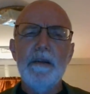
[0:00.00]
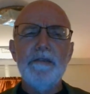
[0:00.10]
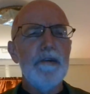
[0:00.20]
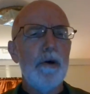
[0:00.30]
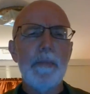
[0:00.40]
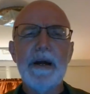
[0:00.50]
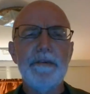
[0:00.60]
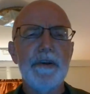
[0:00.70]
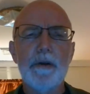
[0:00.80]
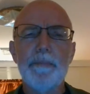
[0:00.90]
So, my
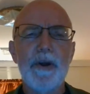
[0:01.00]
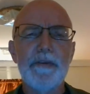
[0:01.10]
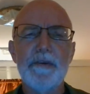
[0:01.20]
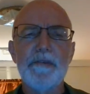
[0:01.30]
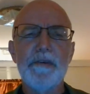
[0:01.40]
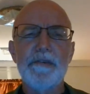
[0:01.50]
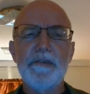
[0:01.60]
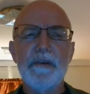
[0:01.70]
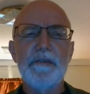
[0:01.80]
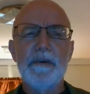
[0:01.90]
dear brothers and
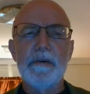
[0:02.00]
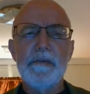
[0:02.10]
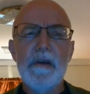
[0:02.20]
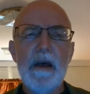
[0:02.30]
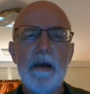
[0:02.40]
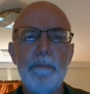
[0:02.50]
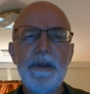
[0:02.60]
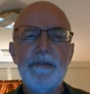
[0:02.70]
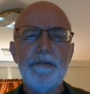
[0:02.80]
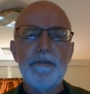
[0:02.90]
sisters,
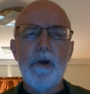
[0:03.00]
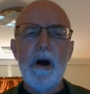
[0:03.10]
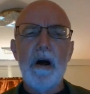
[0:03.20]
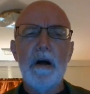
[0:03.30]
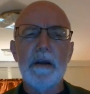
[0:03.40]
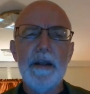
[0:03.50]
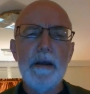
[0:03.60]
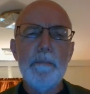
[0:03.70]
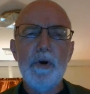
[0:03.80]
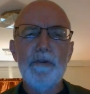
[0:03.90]
be strong and
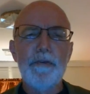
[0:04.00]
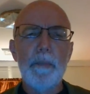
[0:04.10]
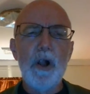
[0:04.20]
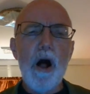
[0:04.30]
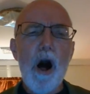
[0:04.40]
immovable.